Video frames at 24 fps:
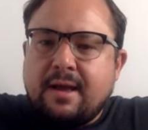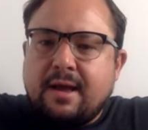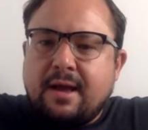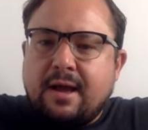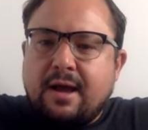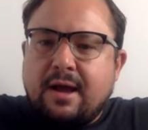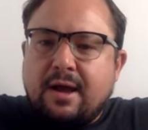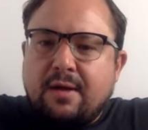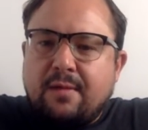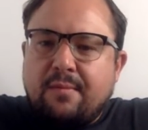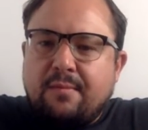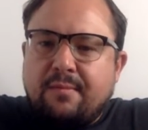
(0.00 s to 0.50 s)

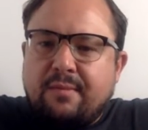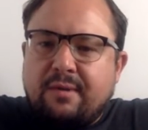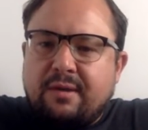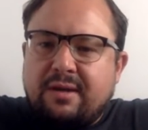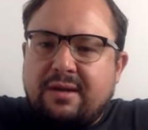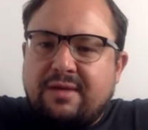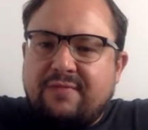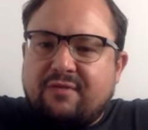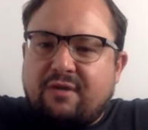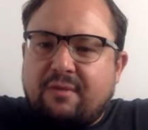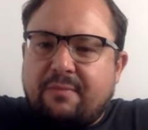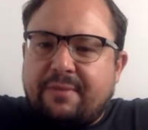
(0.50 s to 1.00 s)

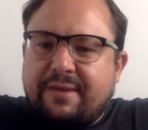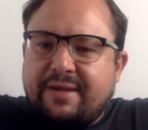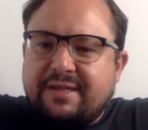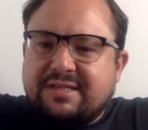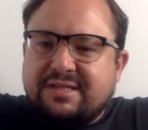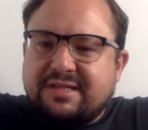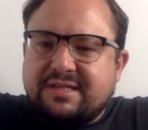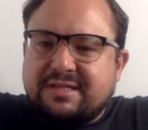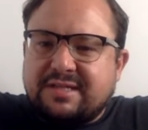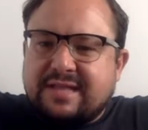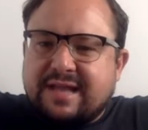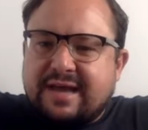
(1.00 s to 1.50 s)
Levi
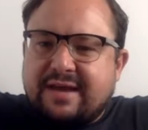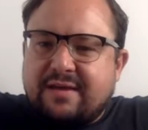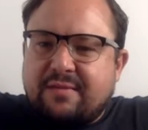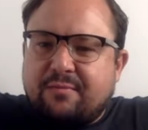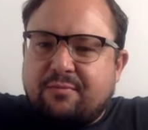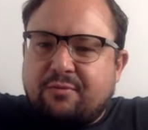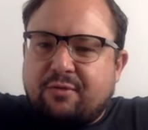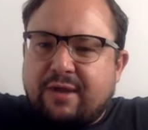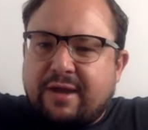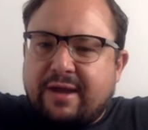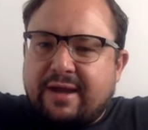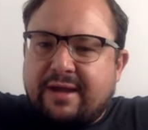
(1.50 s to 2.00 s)
Betts is loud and
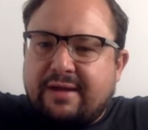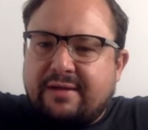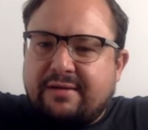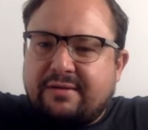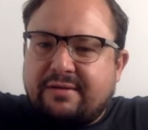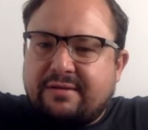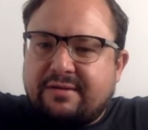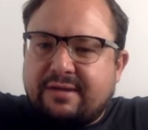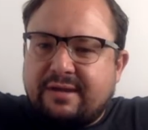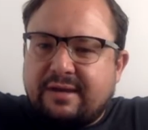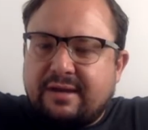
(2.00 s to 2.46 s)
proud.